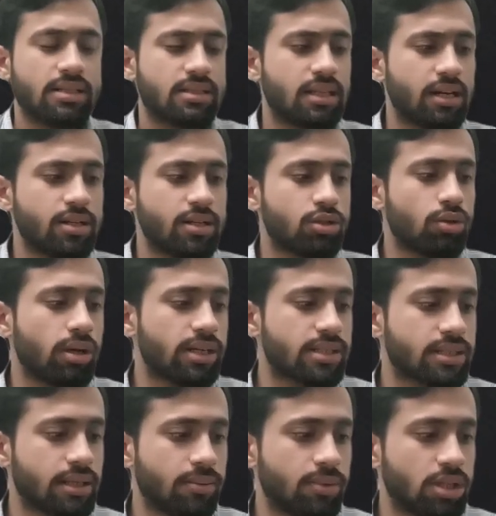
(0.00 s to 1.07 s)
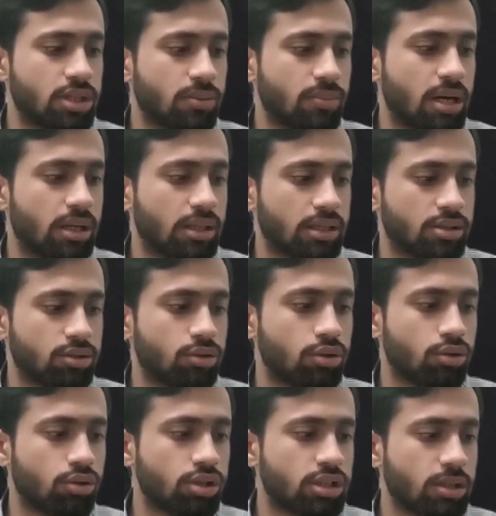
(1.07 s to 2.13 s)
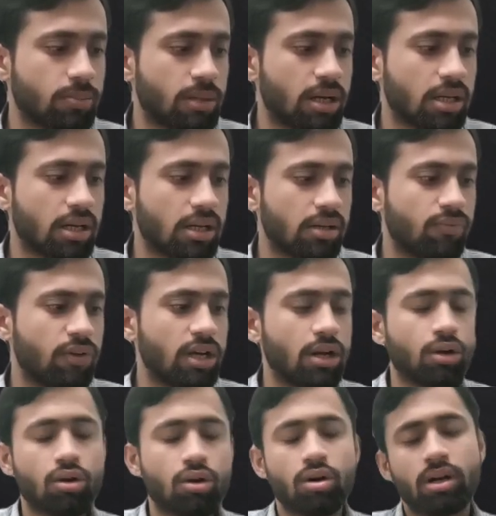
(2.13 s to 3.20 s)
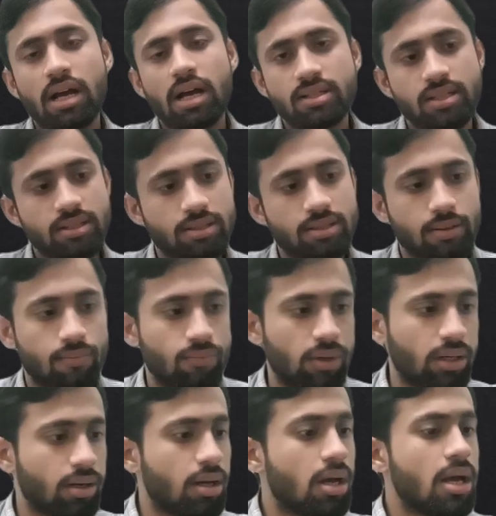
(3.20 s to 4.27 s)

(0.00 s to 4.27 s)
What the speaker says: There is no exclamation mark, there is no question mark, and we are not asking someone,